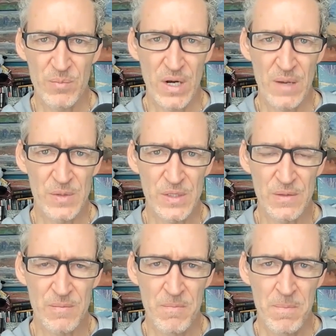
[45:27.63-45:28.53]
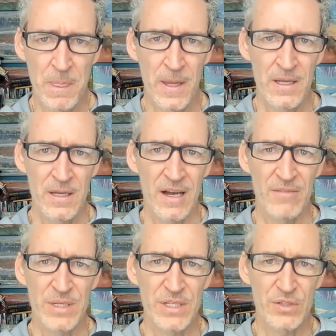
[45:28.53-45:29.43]
I promise you.
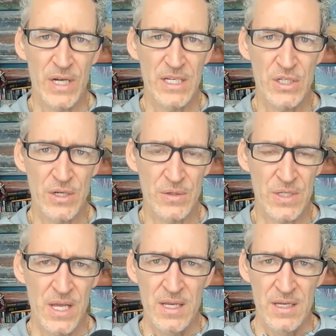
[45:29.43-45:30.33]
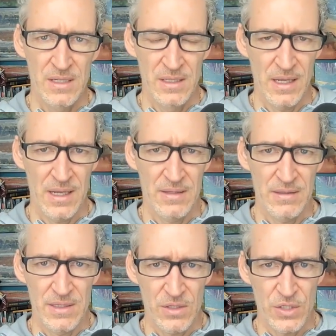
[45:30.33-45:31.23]
I've been to trade shows
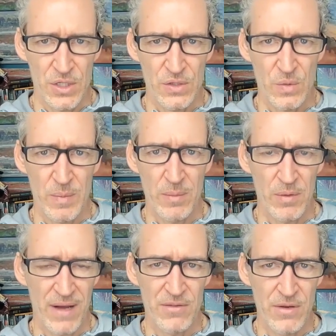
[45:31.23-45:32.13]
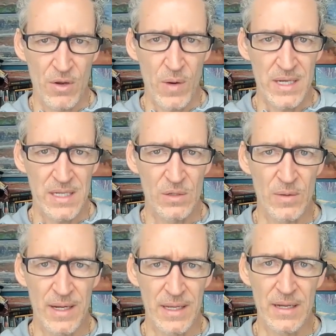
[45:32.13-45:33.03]
and these are shows where people have no idea
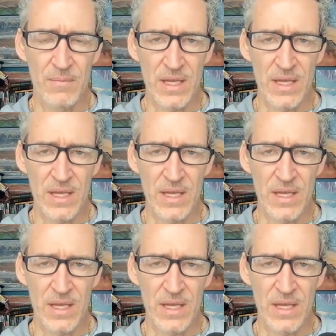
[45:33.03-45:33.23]
who I am.